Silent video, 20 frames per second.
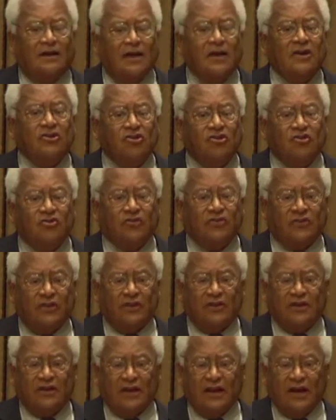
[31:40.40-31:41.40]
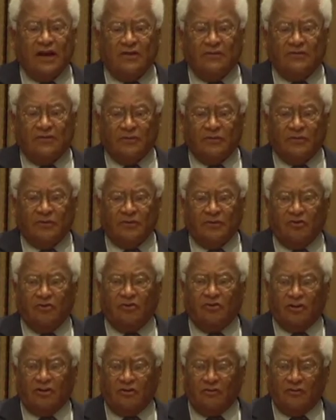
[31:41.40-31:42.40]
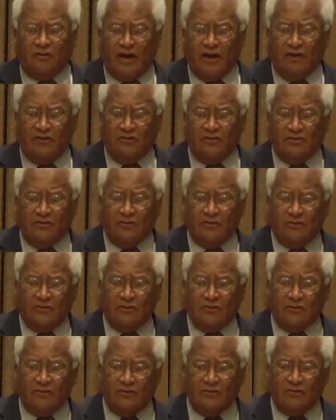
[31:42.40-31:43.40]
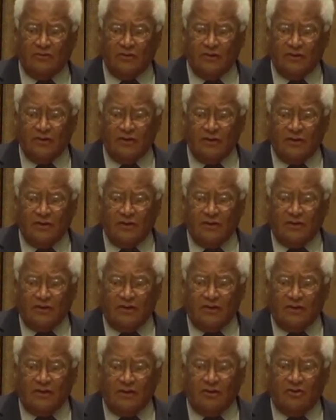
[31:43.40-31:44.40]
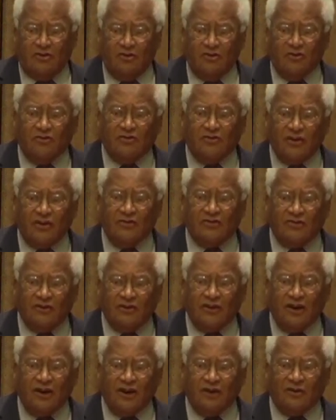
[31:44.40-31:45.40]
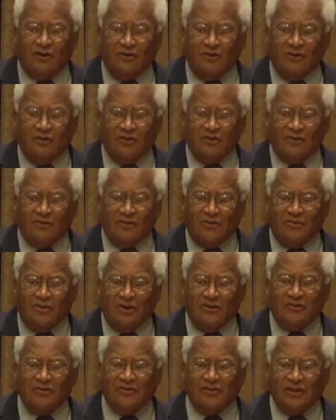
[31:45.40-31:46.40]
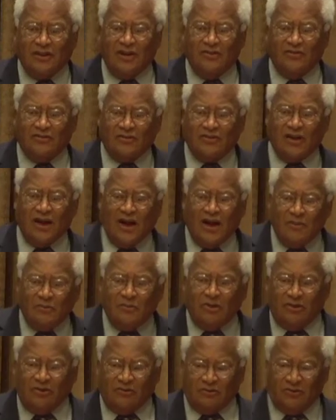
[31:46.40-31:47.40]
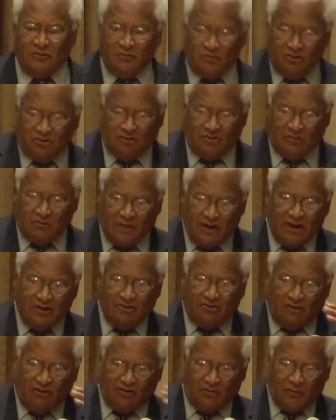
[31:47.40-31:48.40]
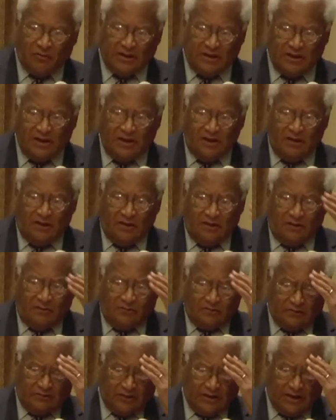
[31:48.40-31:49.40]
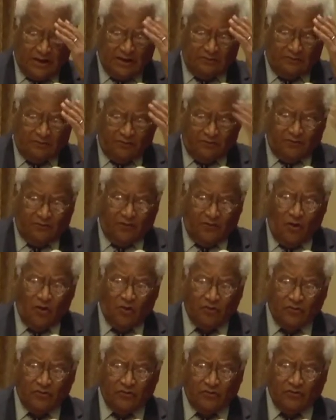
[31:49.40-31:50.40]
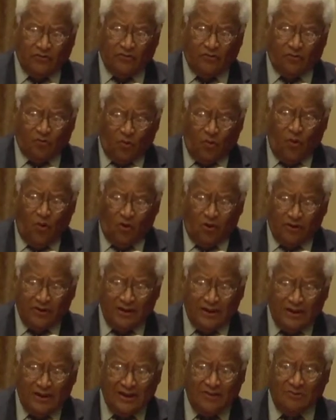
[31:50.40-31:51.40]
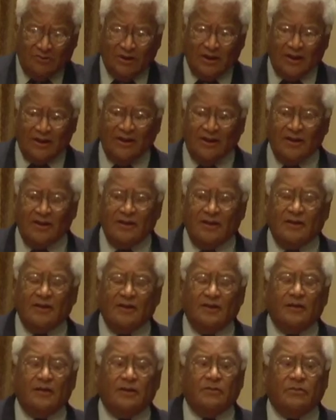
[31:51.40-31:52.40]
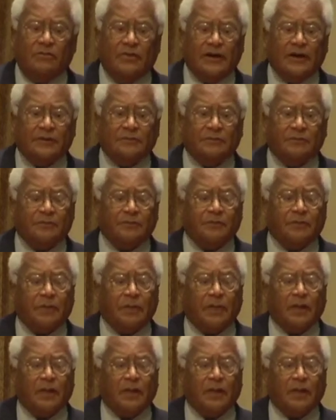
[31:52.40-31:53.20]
He used it as a political device. It hurts us in our quest against communism, which in my judgment was a kind of a false war anyway, but